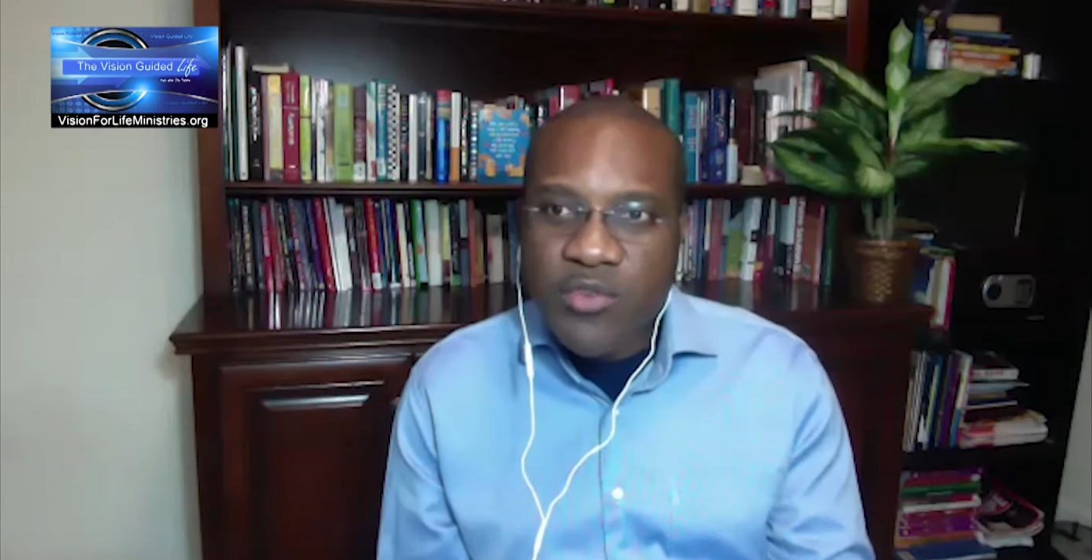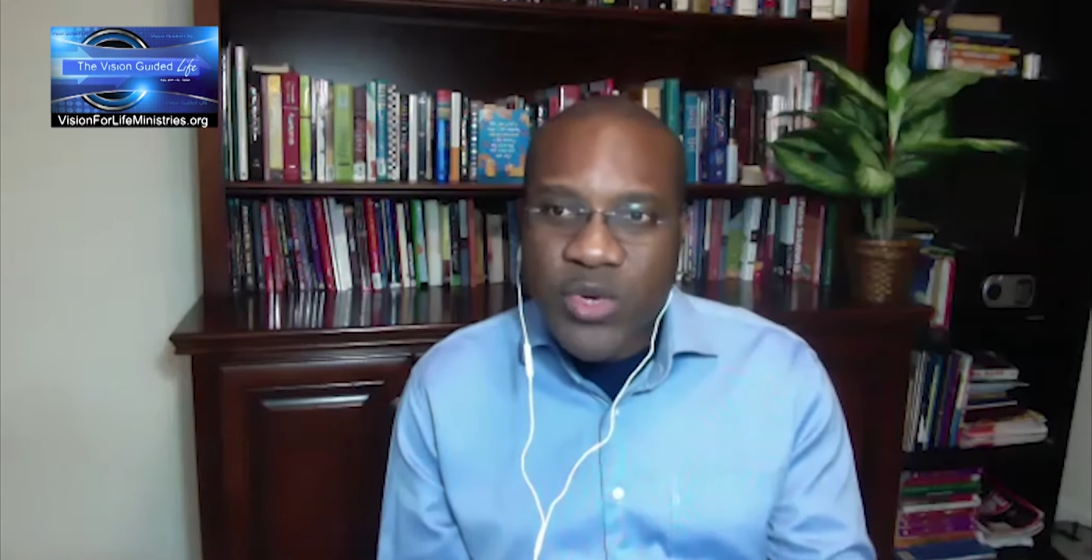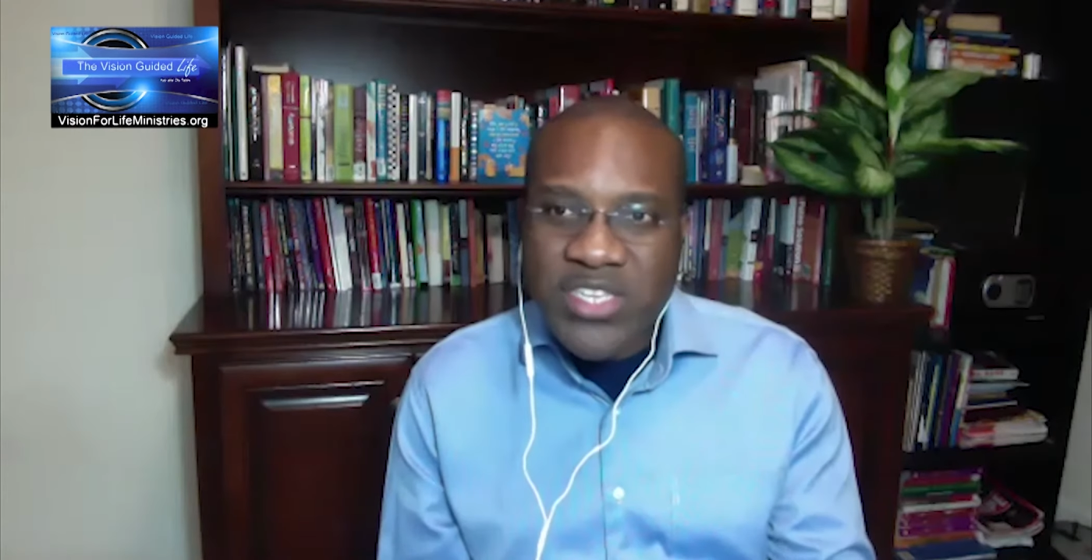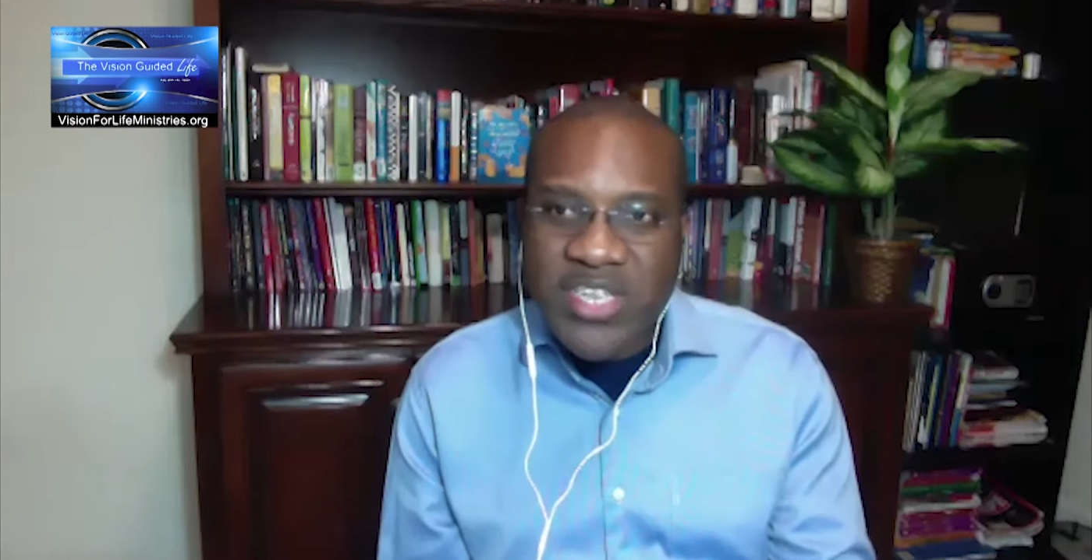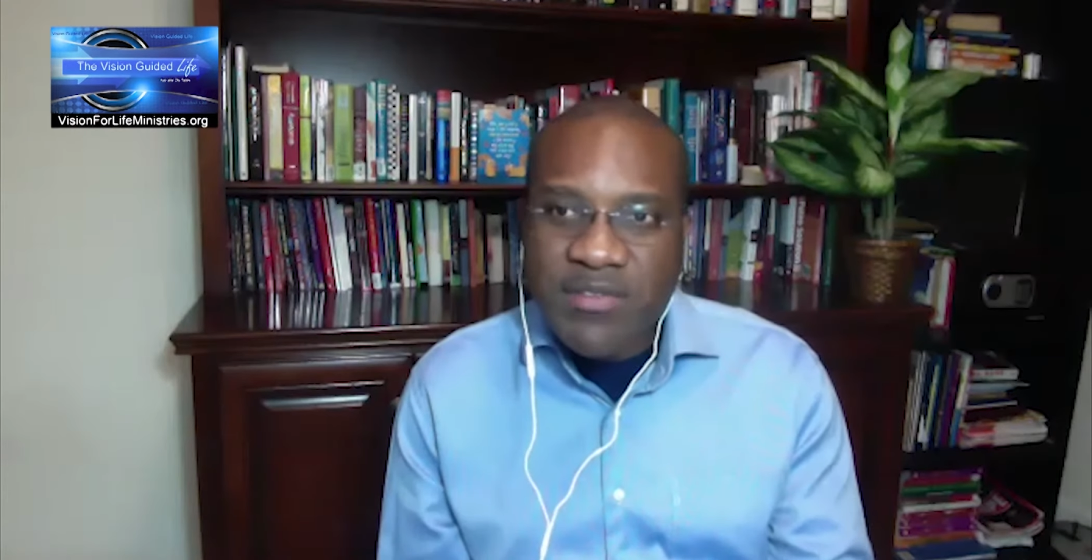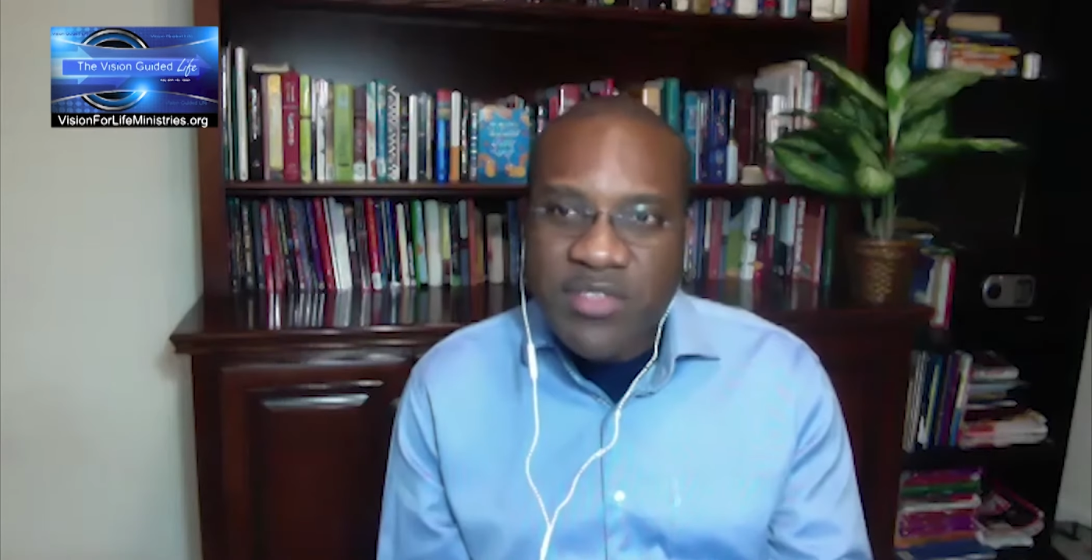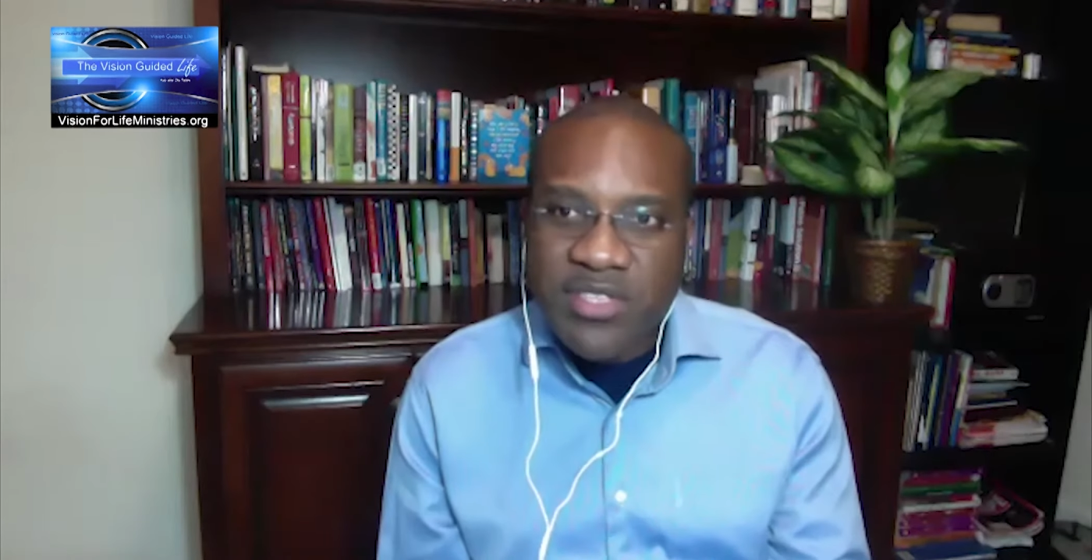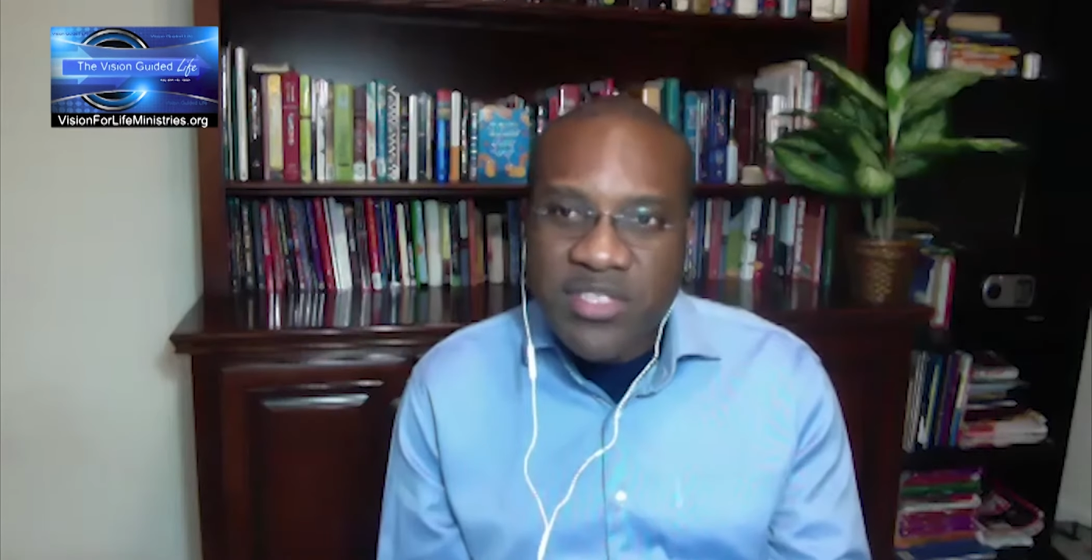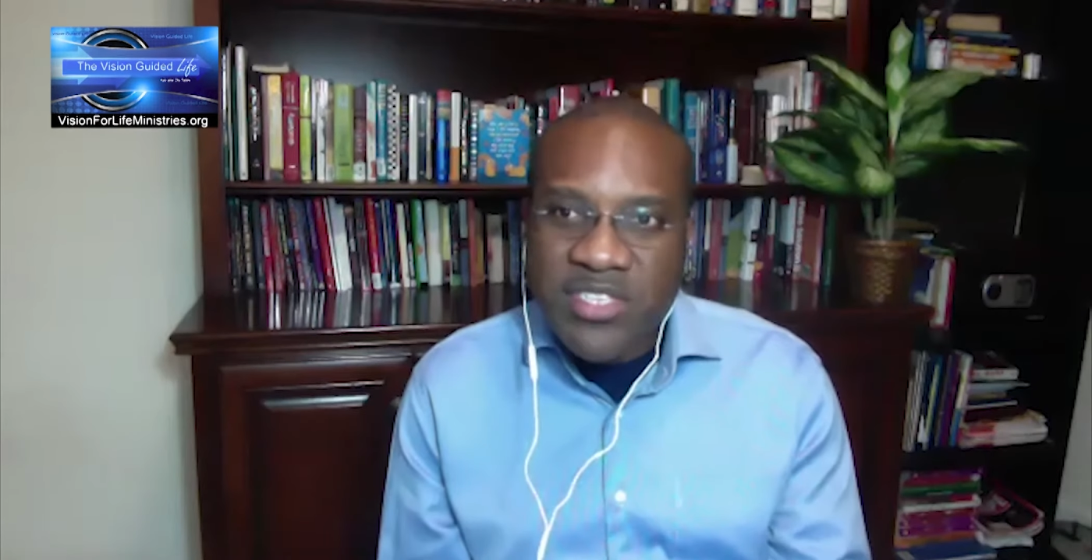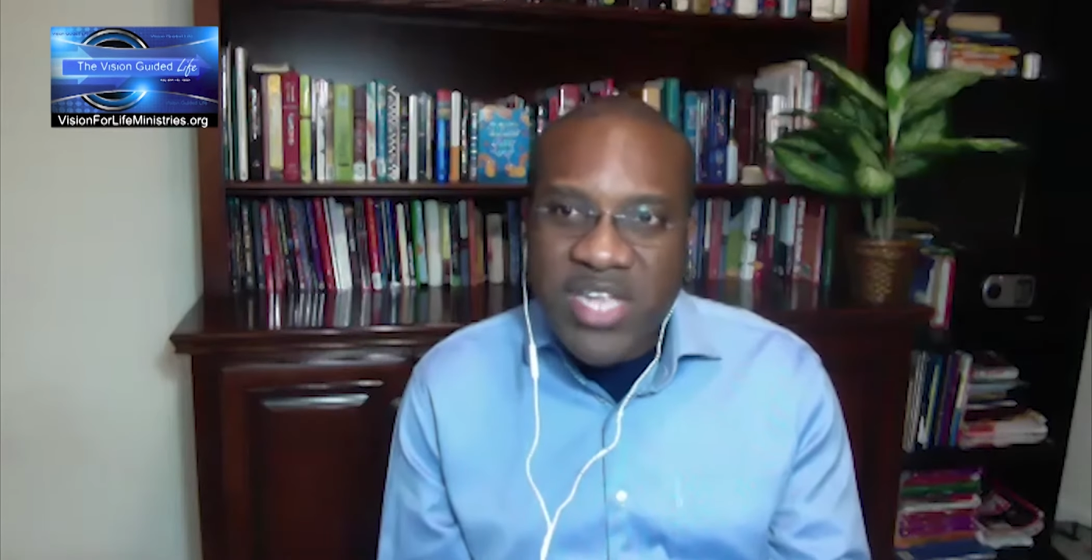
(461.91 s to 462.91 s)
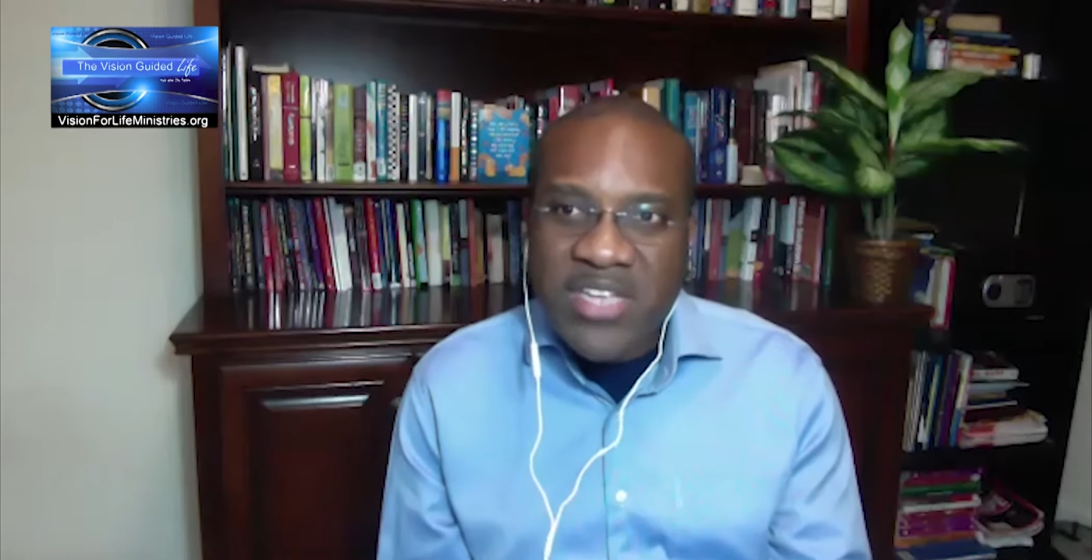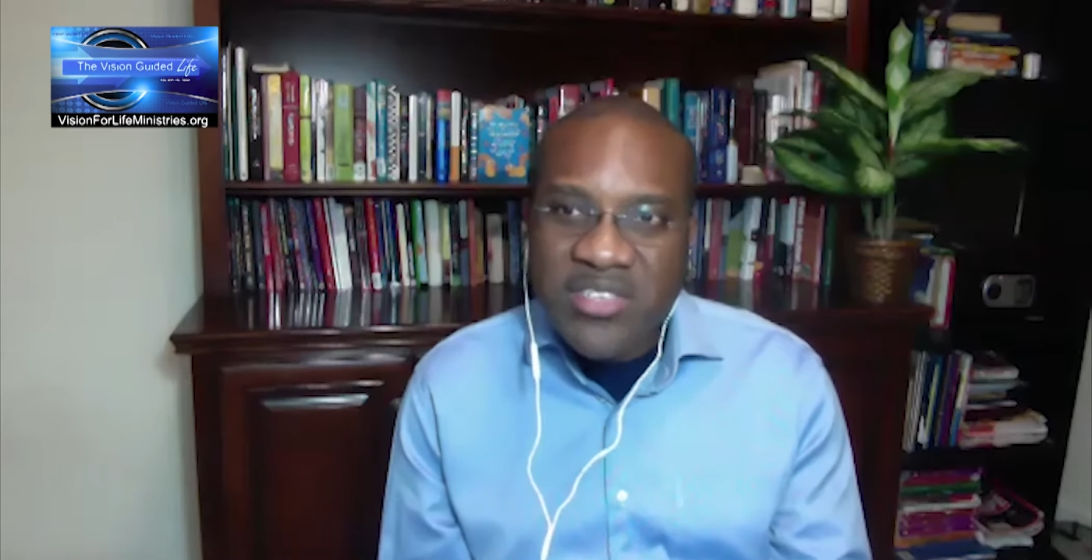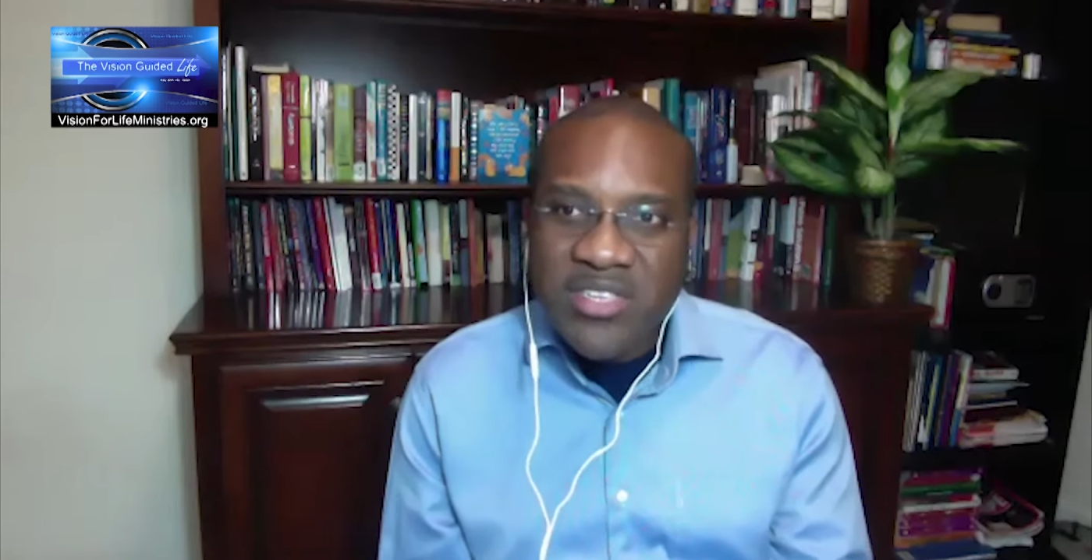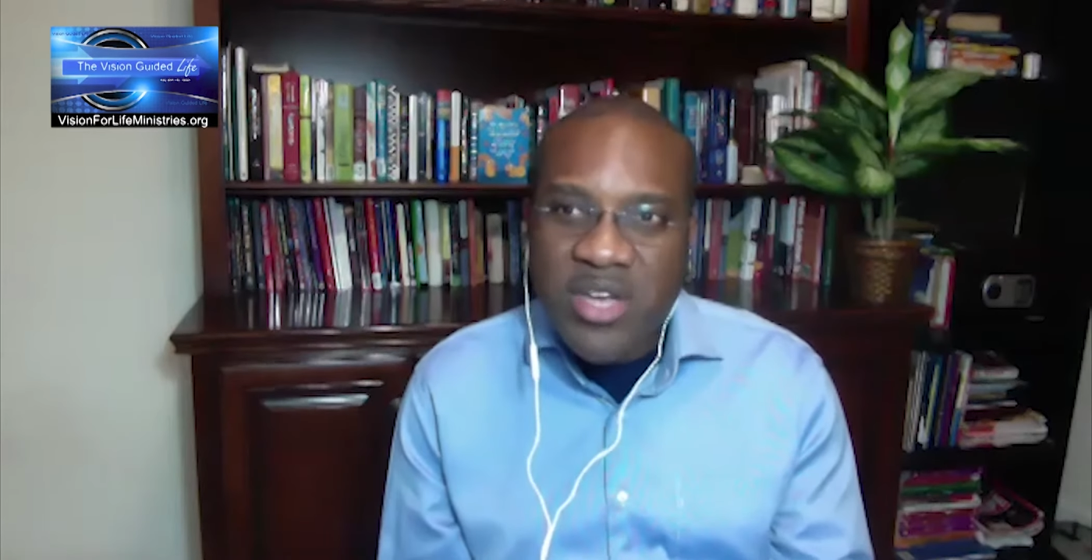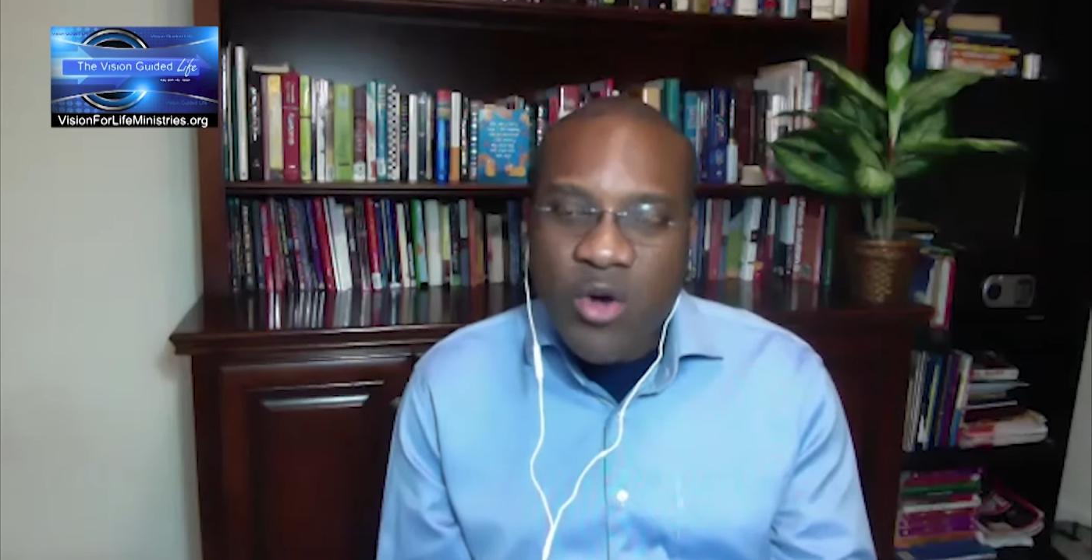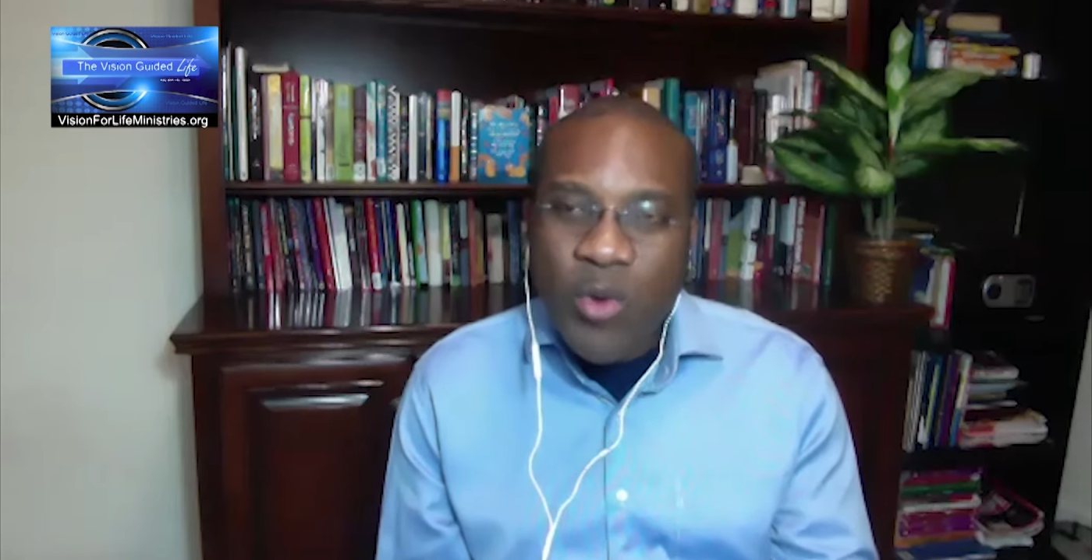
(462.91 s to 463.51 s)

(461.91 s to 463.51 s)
27 states,